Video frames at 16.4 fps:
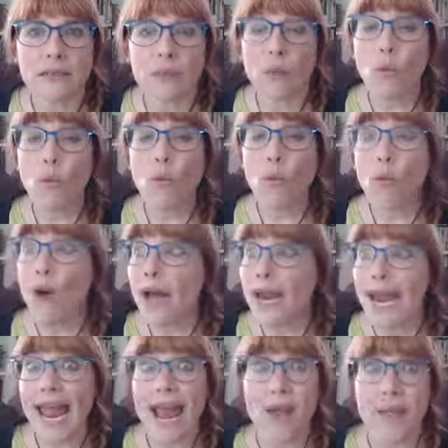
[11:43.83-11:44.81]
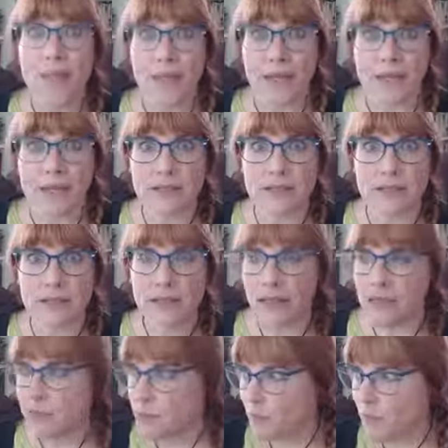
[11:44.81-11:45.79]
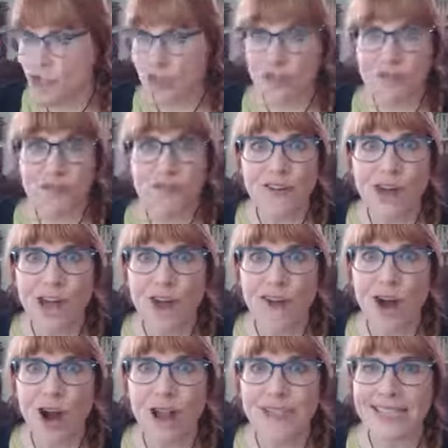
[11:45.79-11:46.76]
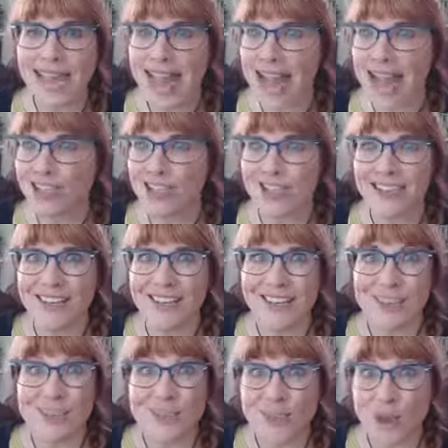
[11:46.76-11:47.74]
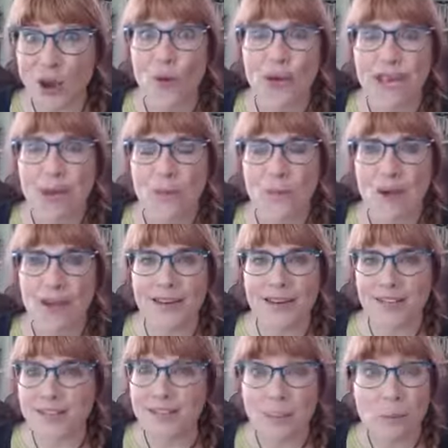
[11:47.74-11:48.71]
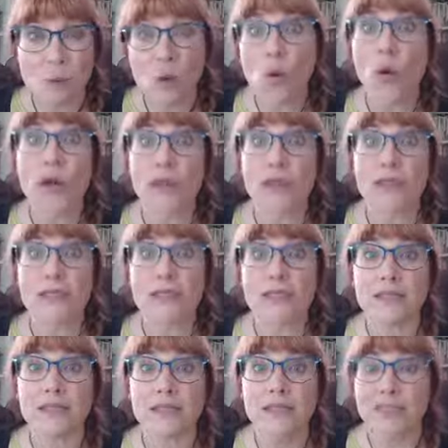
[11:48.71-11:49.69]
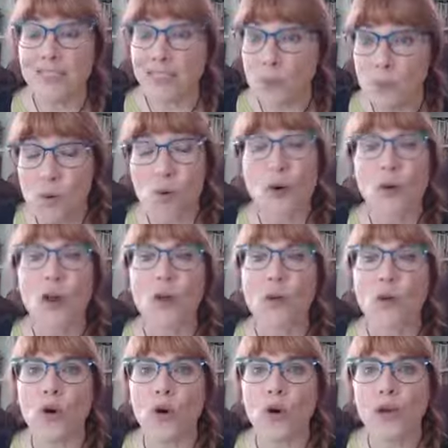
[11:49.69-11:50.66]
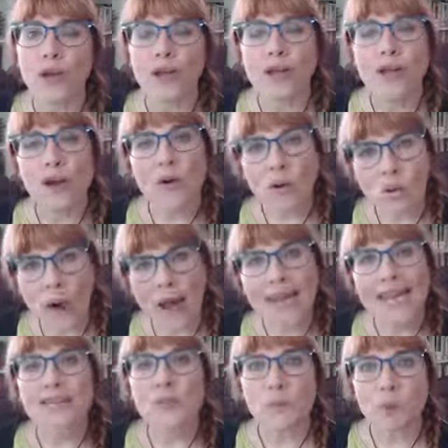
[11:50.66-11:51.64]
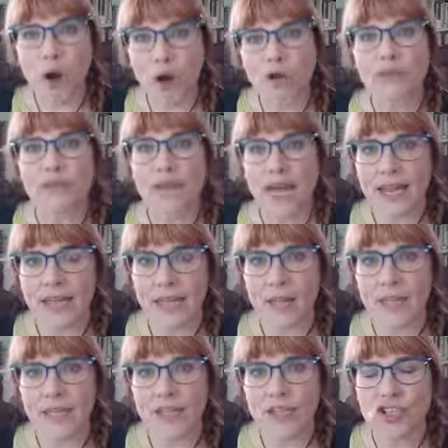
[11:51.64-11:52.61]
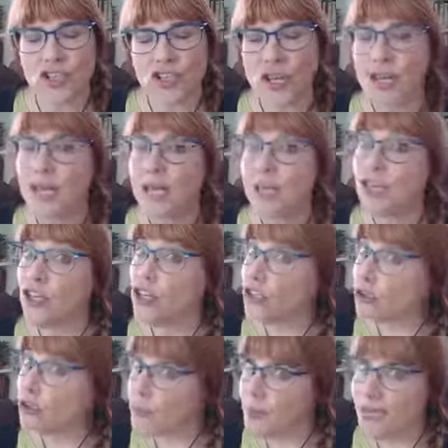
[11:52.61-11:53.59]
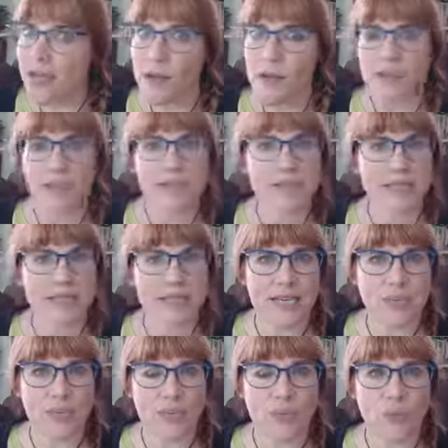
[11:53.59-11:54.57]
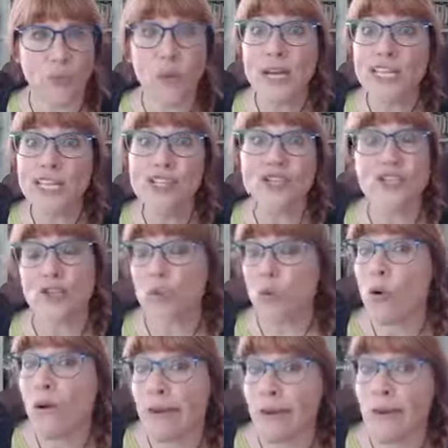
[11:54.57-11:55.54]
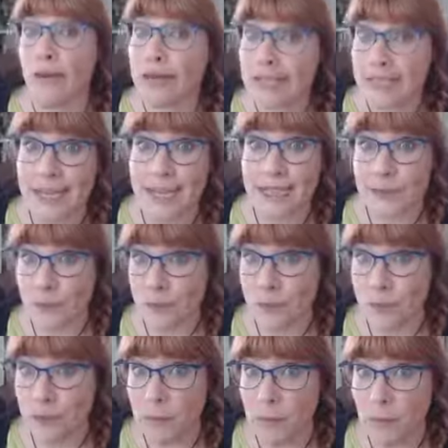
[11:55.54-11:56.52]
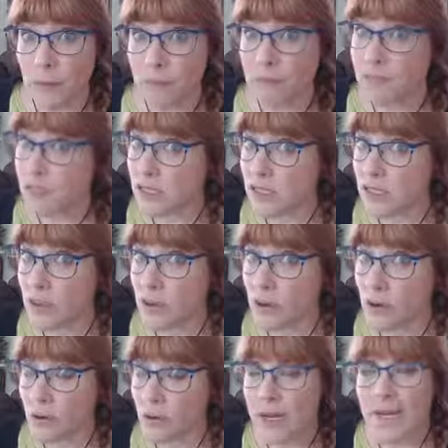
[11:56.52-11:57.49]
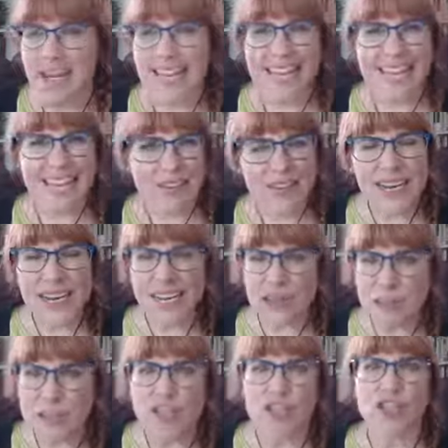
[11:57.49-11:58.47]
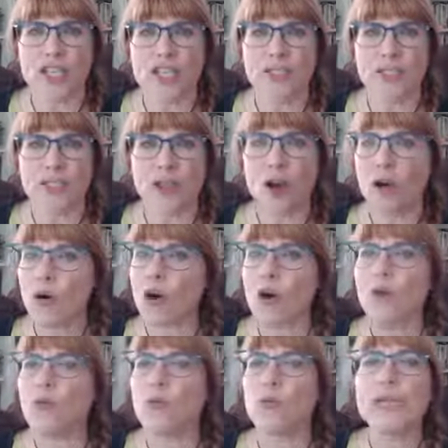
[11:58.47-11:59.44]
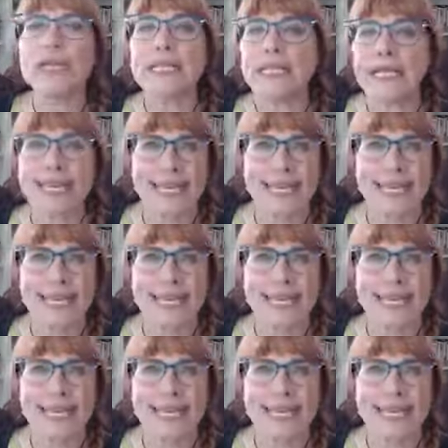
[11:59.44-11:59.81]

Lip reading: What happened? Especially if you've got a call to action donate button, support us, support our work, right as part of that image, you'll be able to see which story resonates with people. So even images are a really